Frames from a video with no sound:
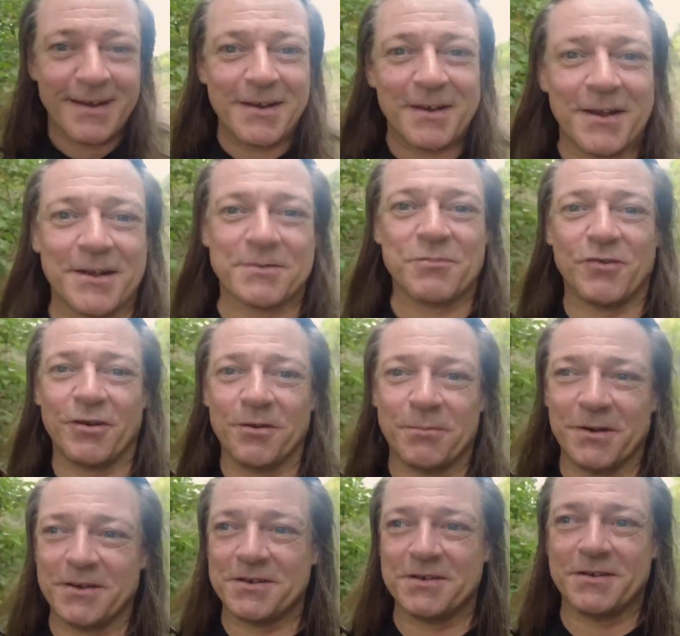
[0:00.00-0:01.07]
next Prime
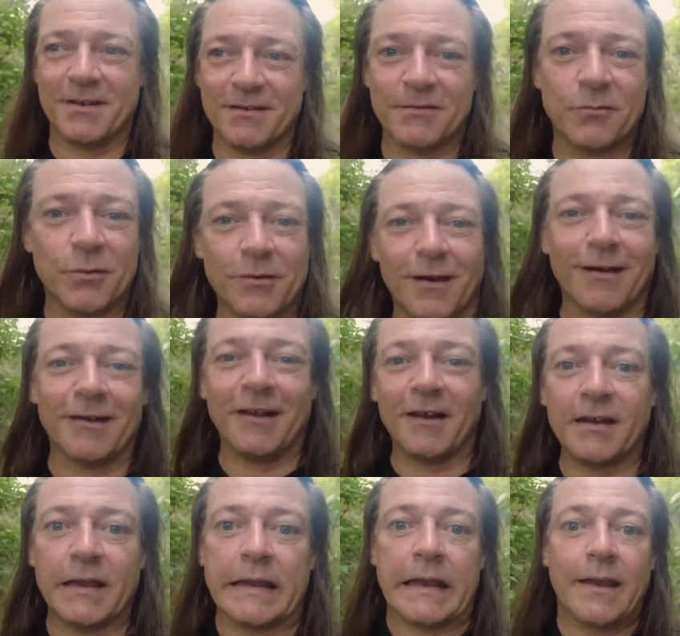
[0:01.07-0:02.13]
Minister, if we're
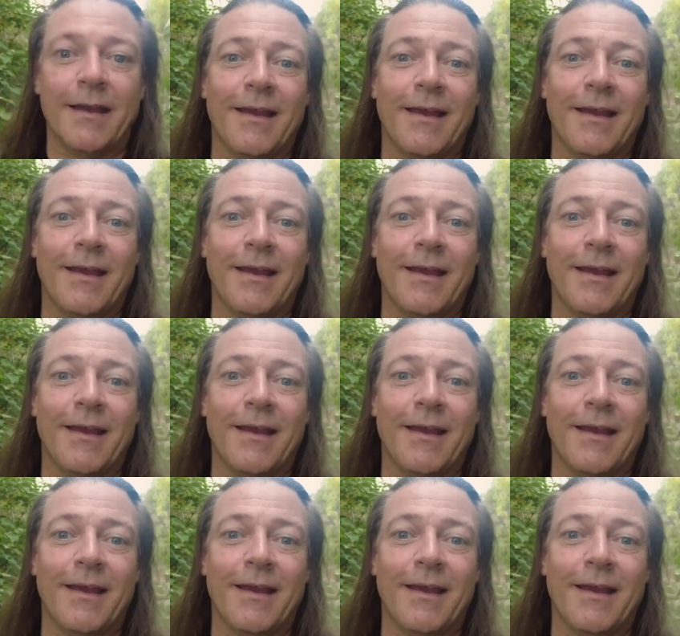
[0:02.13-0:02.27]
unlucky,